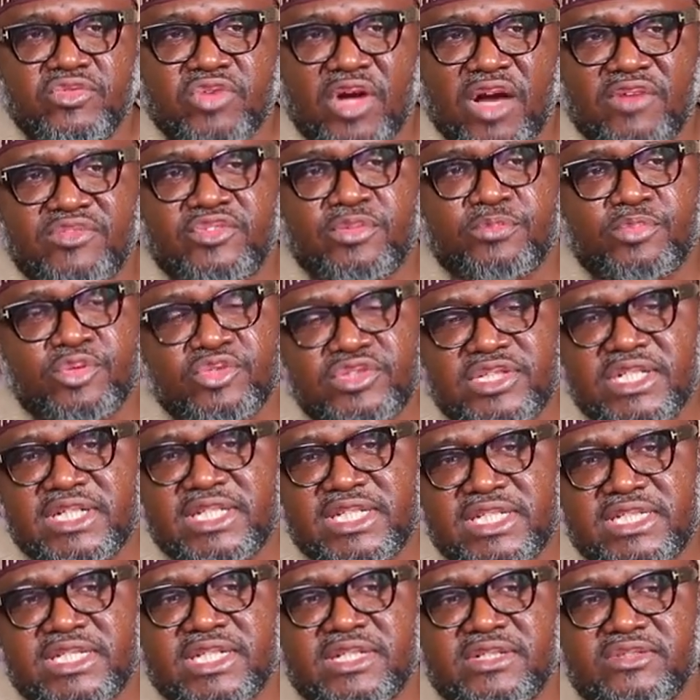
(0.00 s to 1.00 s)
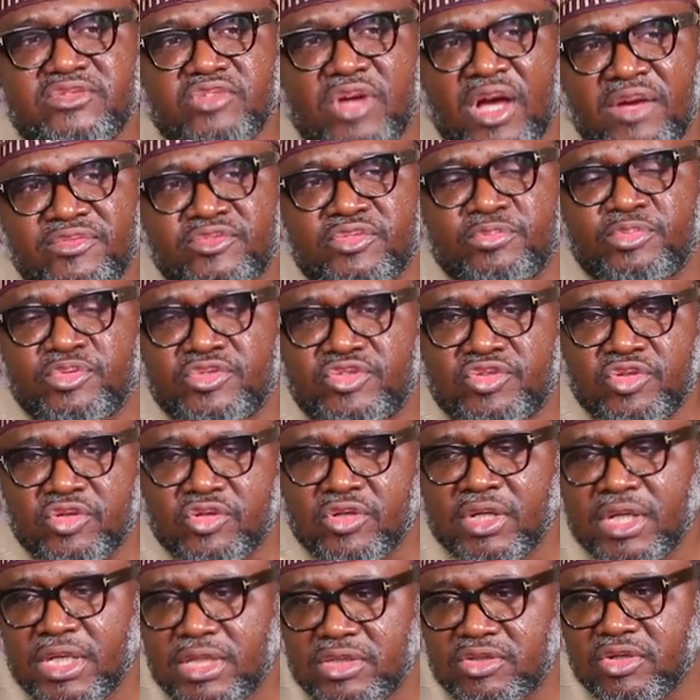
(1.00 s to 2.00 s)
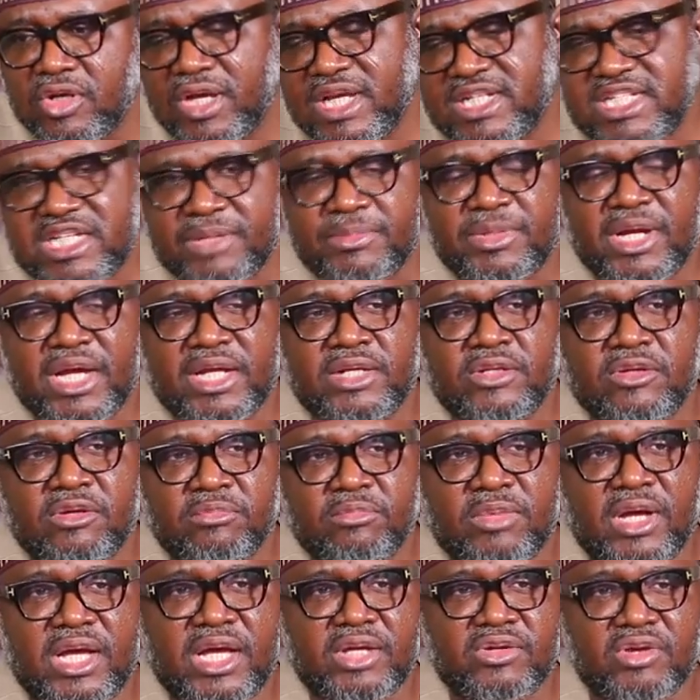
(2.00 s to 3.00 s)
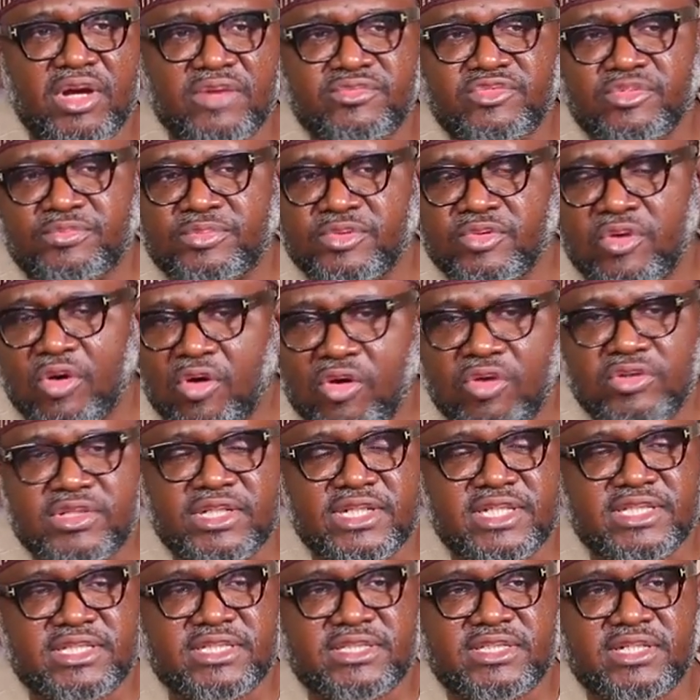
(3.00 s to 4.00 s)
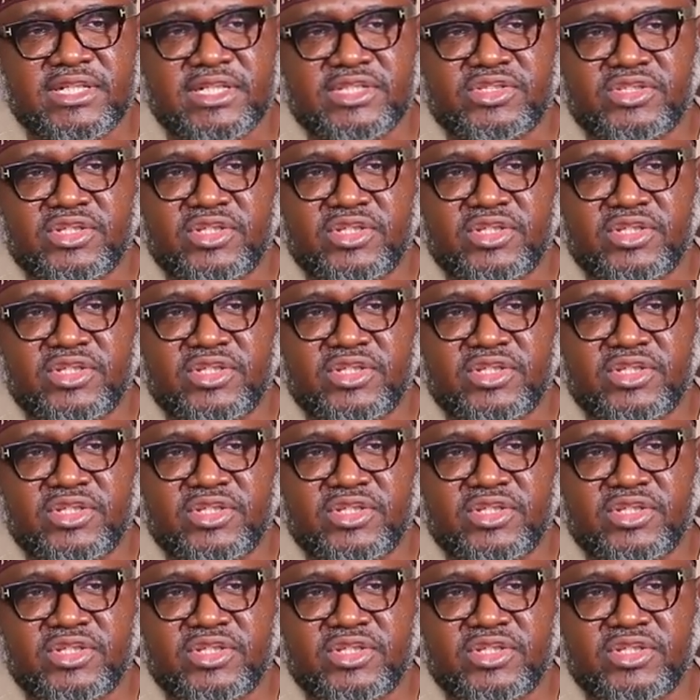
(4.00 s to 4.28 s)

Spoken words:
you have to put the details, you have to put your ATM card number, you have to put all the necessary